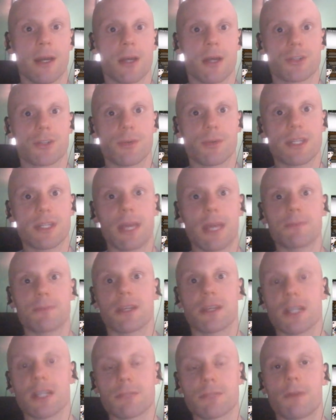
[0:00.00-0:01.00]
So he kept
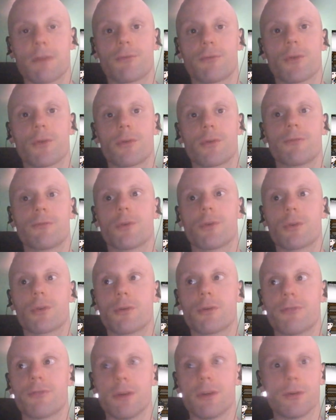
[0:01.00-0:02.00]
sending his men further and further
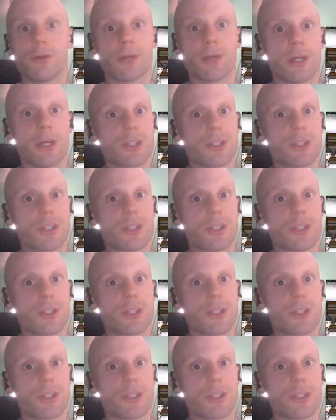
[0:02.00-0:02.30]
afield.